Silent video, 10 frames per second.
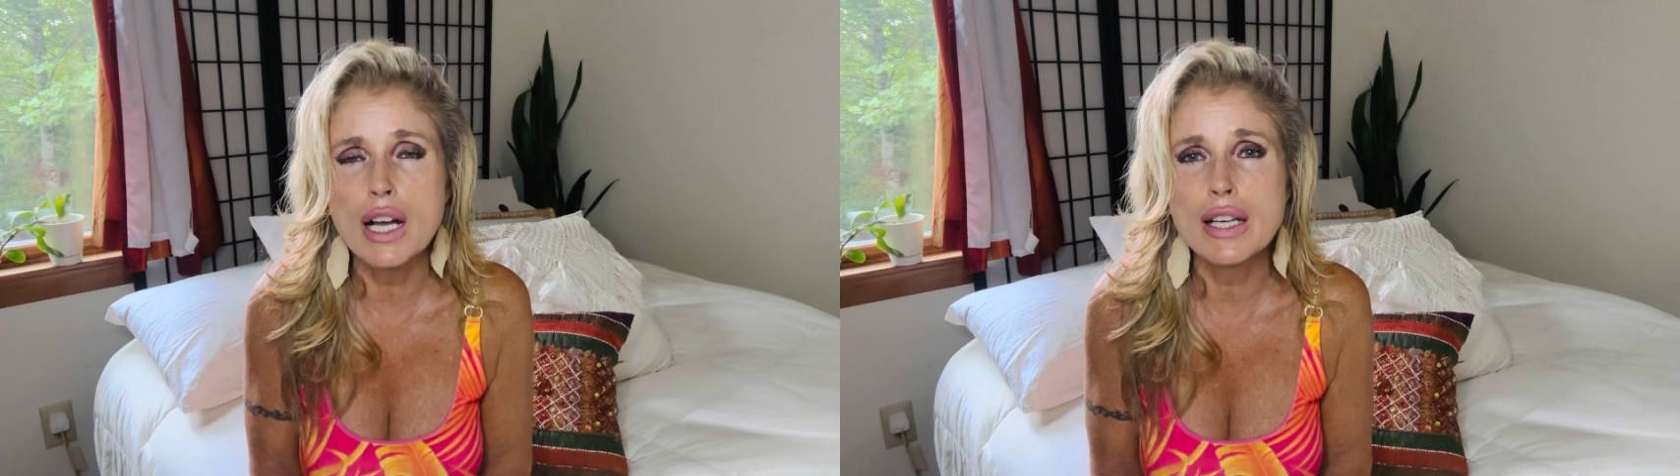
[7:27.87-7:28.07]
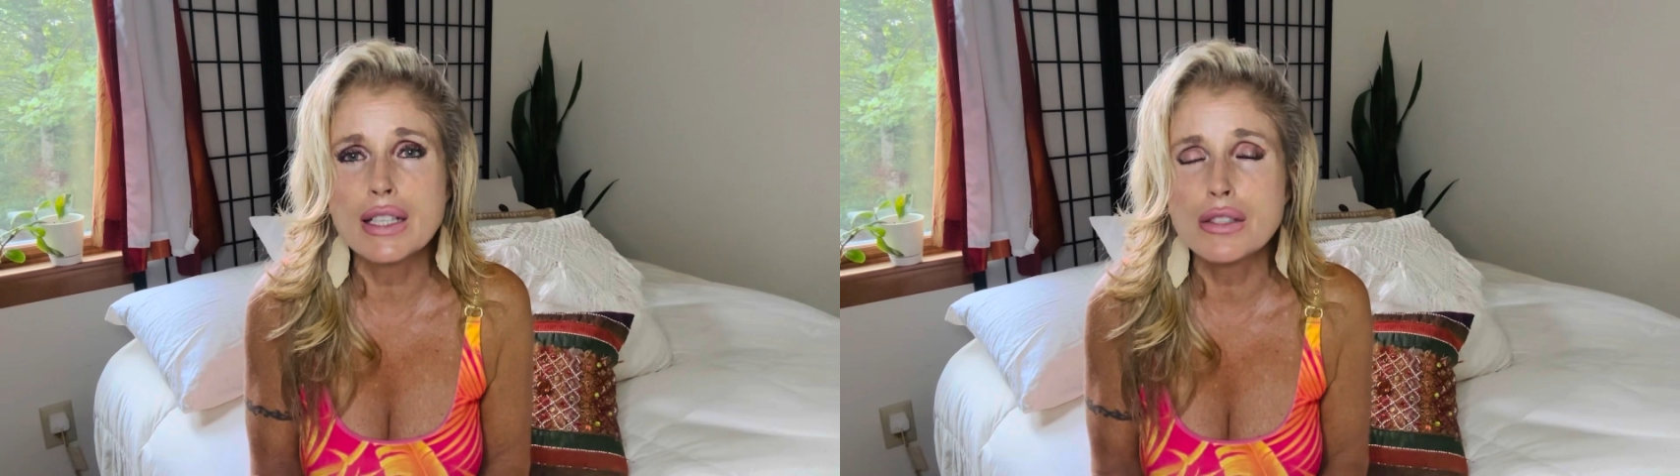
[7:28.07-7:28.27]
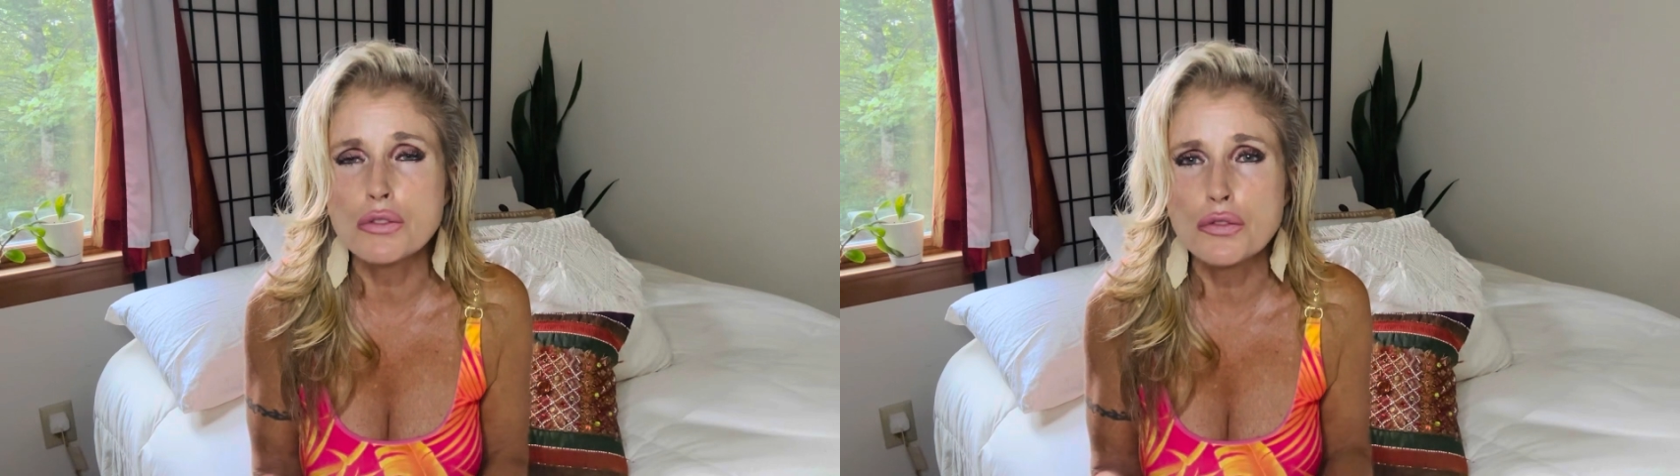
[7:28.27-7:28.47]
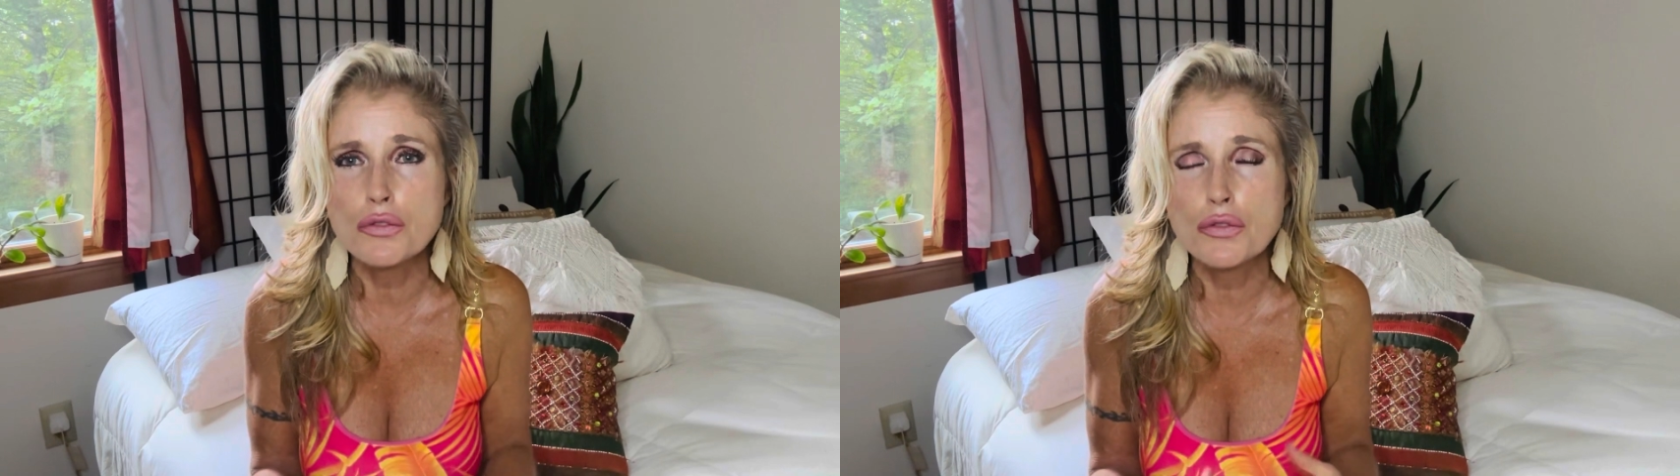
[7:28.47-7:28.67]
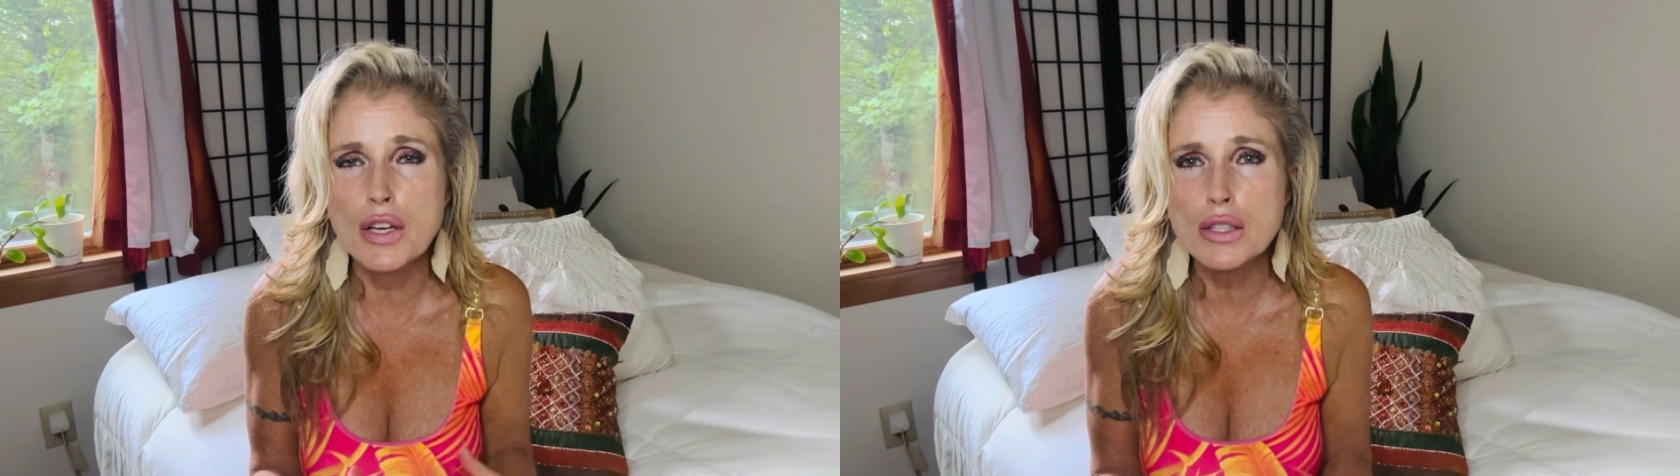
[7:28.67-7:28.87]
I eat
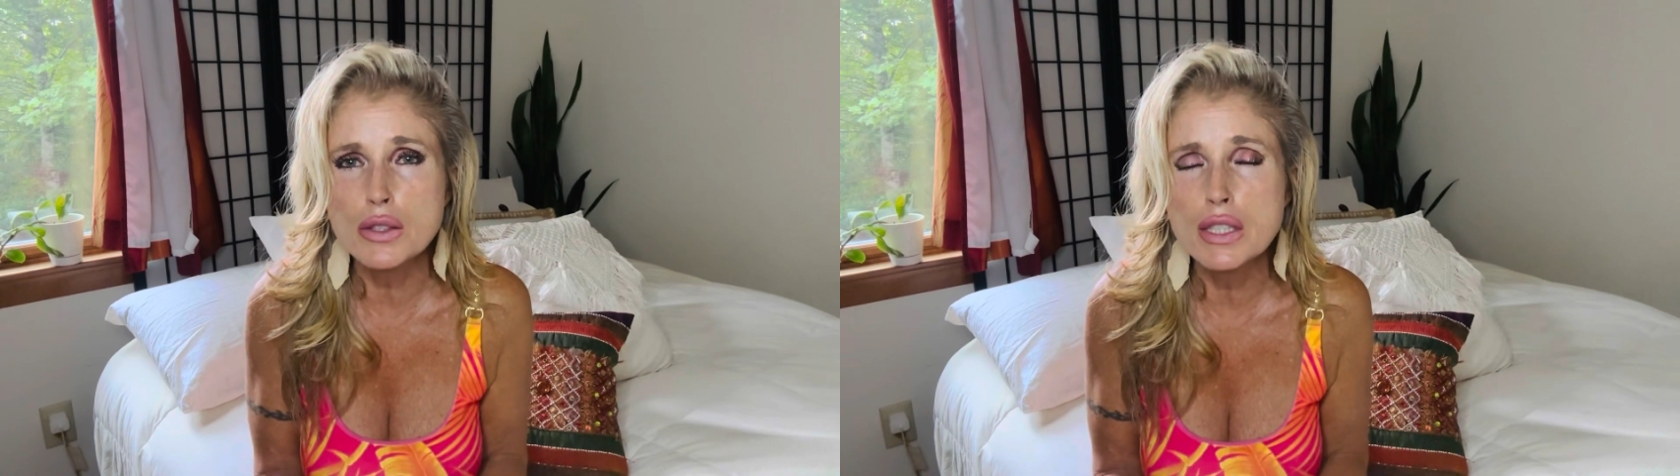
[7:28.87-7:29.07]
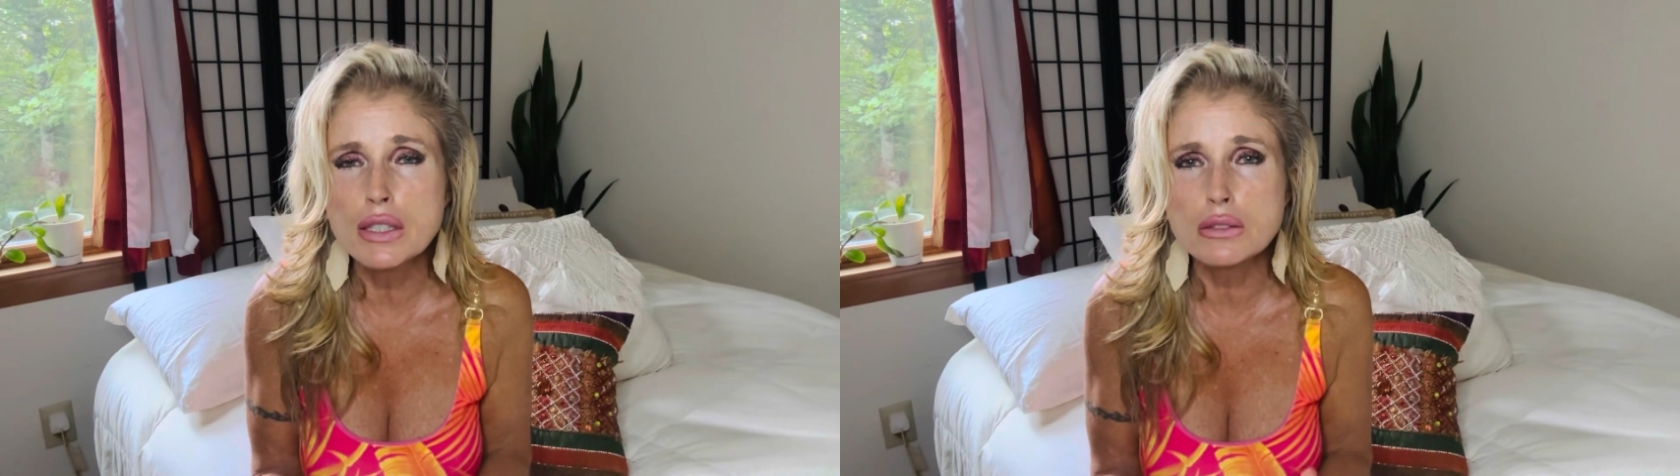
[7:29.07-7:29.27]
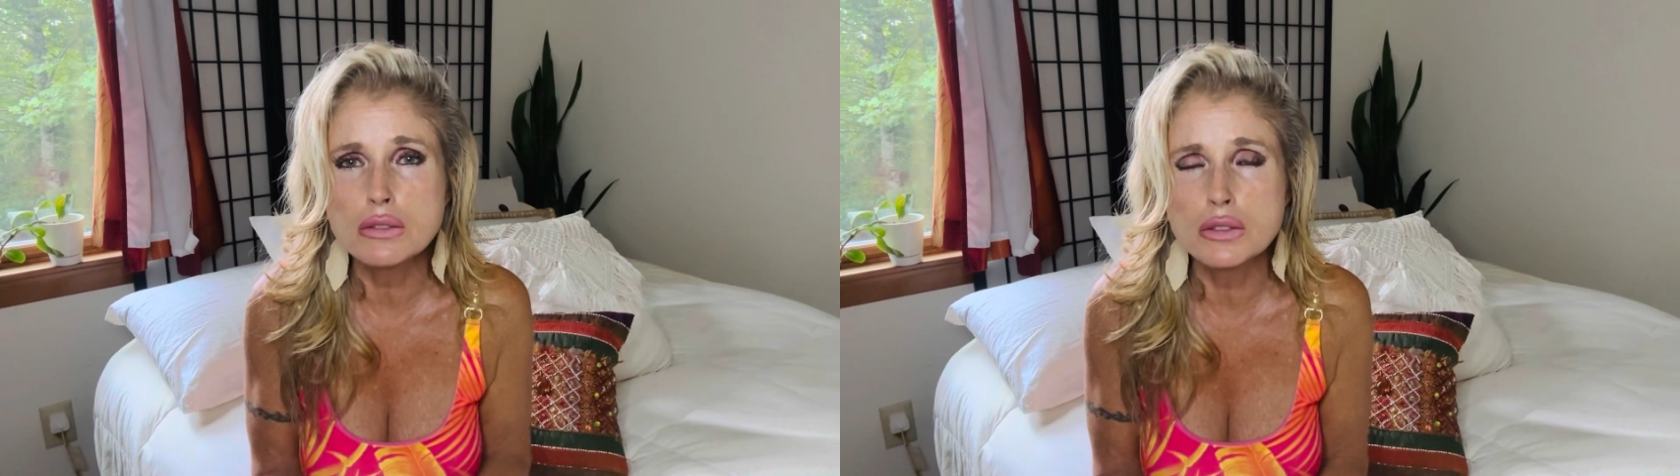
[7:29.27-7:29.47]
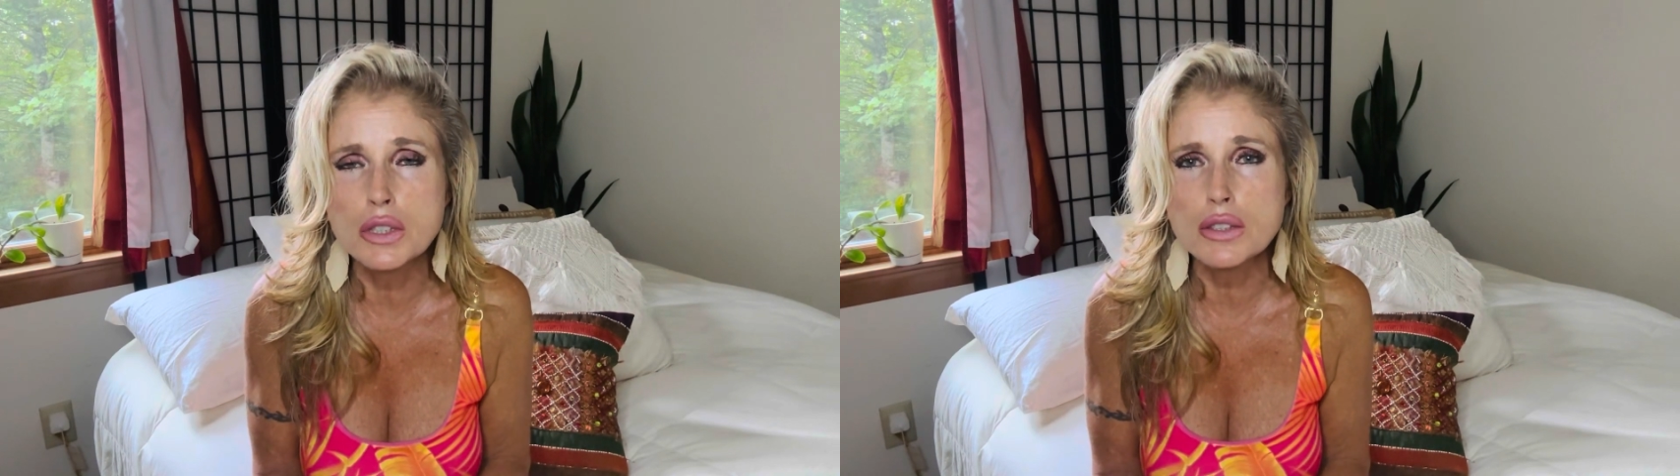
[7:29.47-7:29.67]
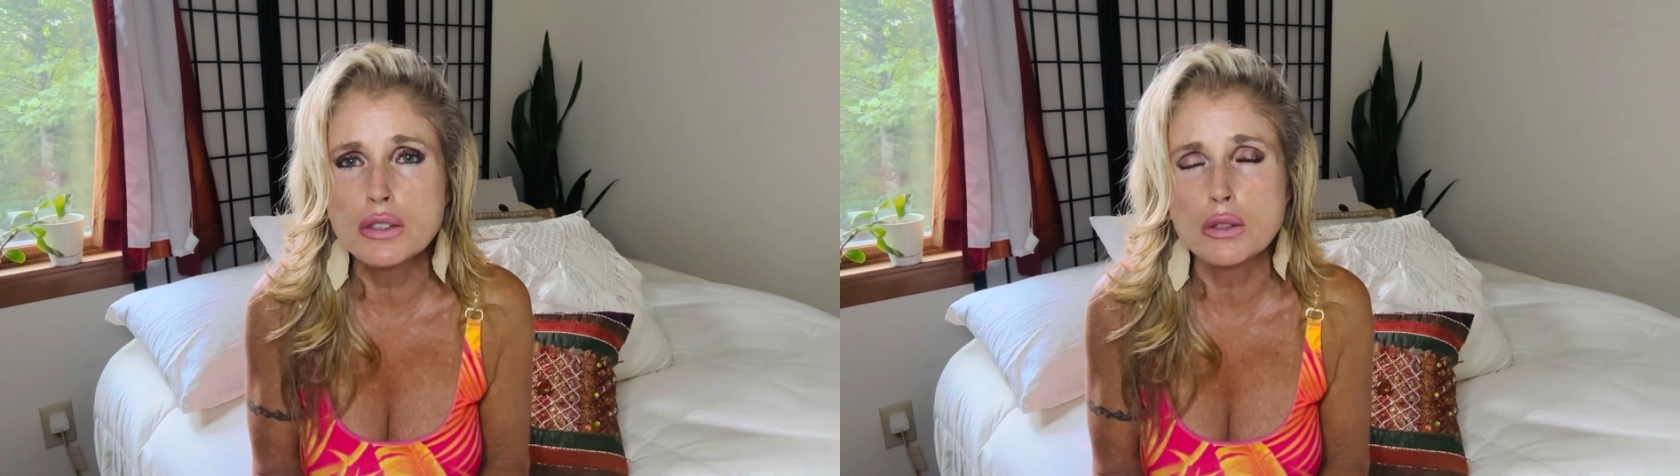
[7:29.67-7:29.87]
very
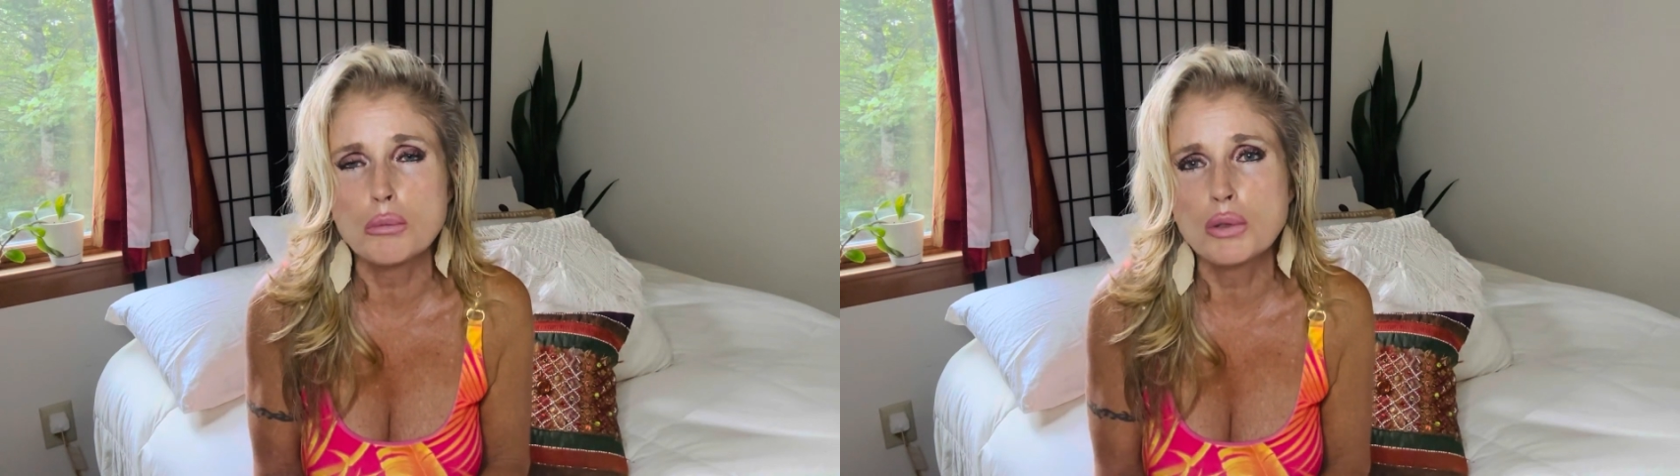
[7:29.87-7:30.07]
little